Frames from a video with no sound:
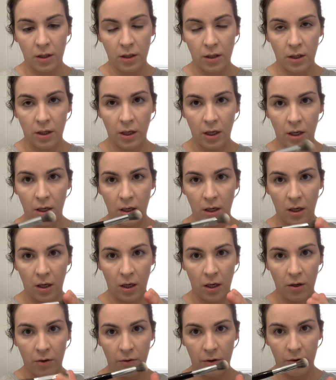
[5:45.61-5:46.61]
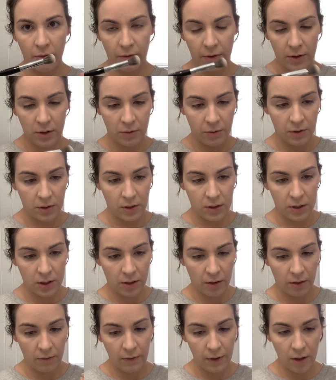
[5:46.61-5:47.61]
And again, I don't know if this one's still
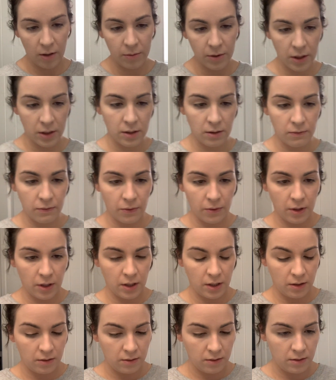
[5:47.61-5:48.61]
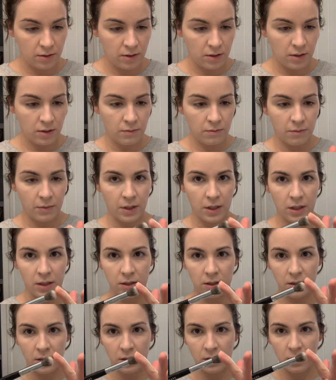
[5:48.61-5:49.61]
available at Sephora, but it's
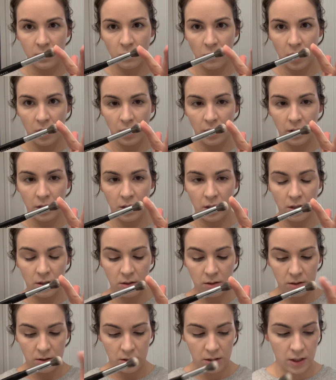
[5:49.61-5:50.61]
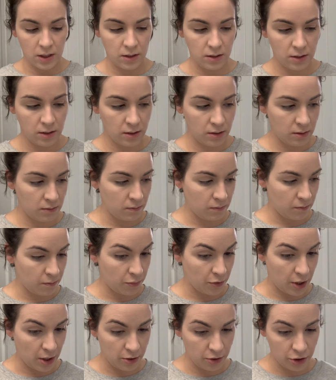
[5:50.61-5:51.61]
a smaller, dense
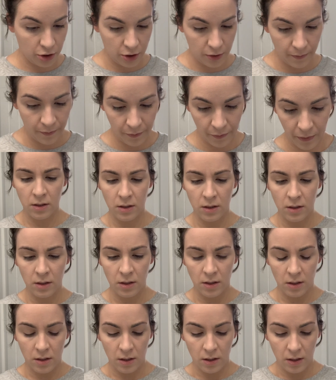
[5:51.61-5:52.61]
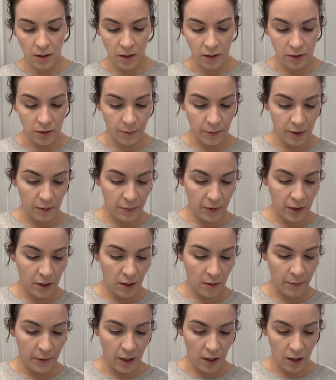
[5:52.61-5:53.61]
brush. All right, so I'm gonna put it on
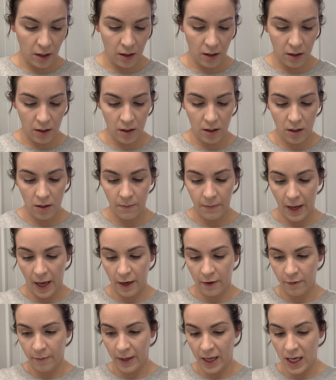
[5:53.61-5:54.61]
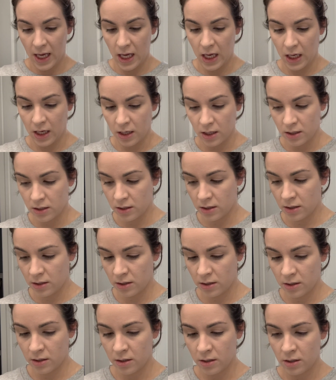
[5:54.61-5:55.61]
my back of my hand
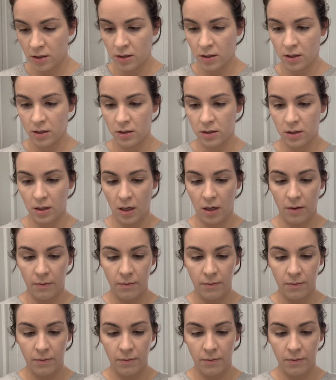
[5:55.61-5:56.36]
this time.